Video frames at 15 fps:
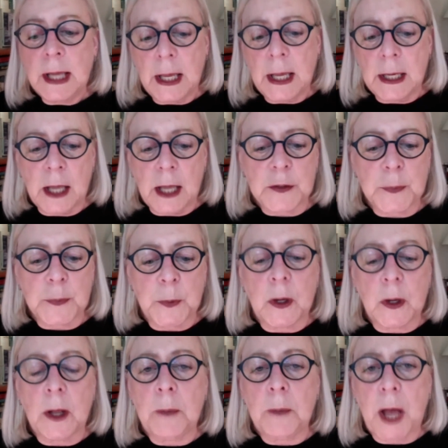an expert
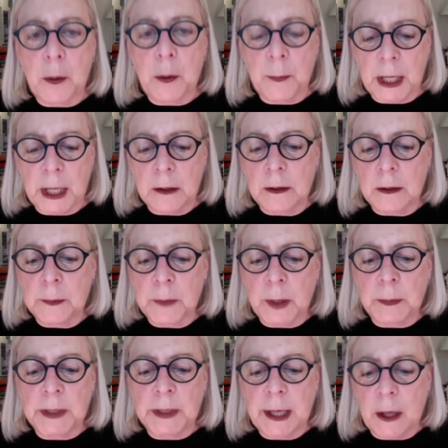on biomedical and
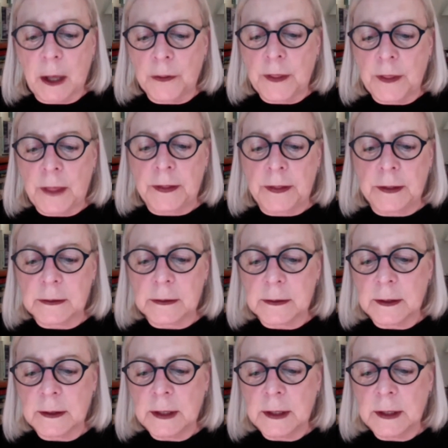public health ethics.